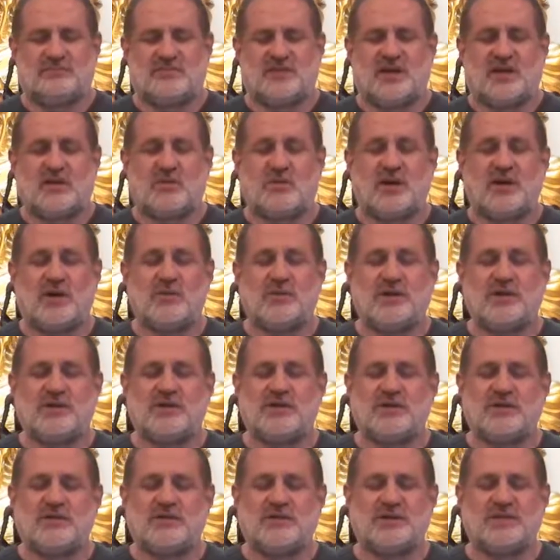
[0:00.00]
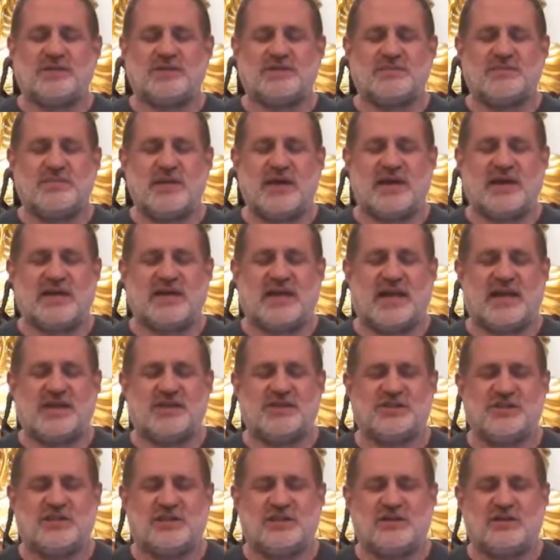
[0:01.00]
And when we do this
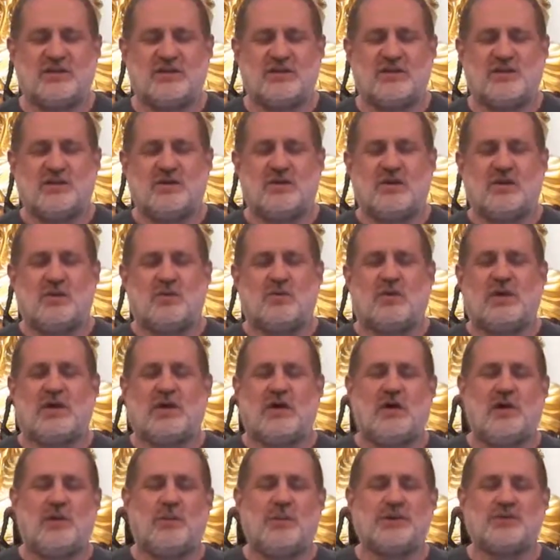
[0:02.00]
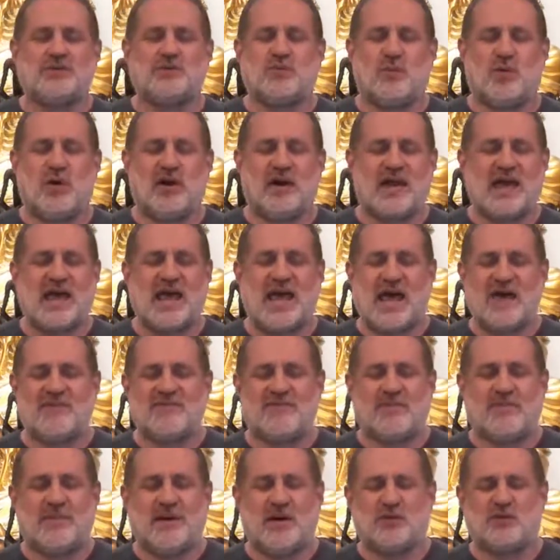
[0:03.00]
meditation, we always want to have
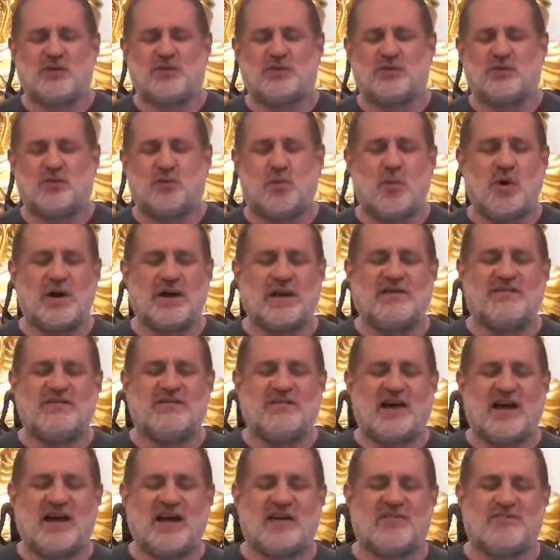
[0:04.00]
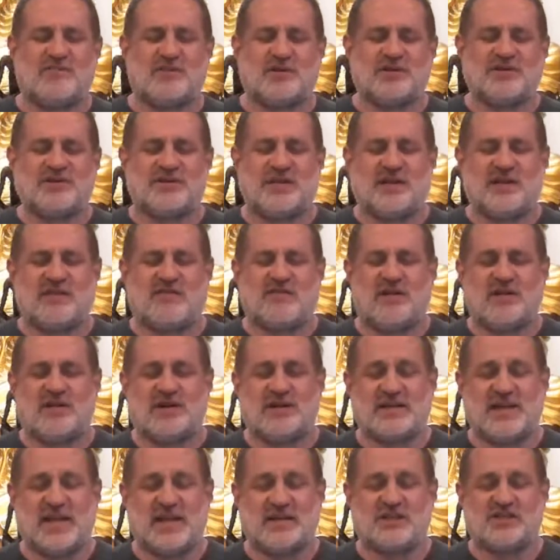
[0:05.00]
about 25% of our
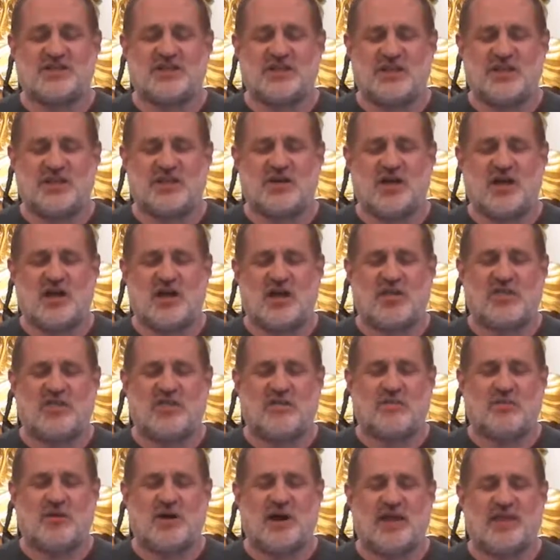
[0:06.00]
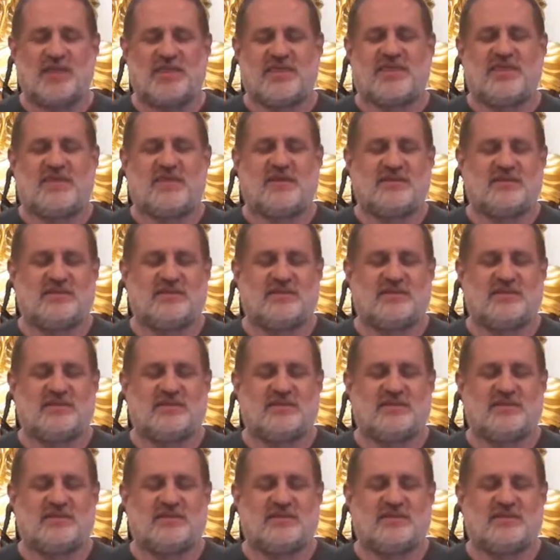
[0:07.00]
attention on the breath.